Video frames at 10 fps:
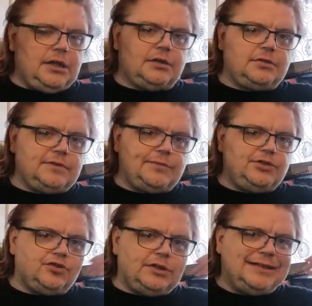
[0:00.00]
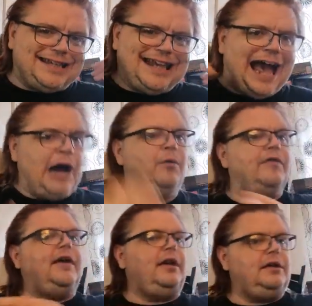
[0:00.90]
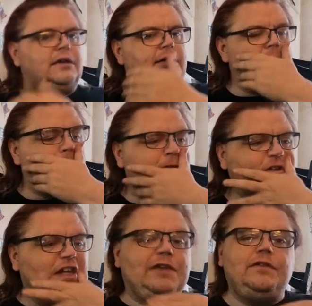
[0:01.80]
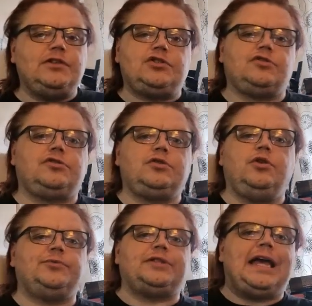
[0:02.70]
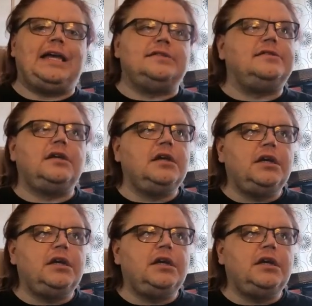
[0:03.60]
Sometimes you just need to get out of it. Even if it's just to go upstairs.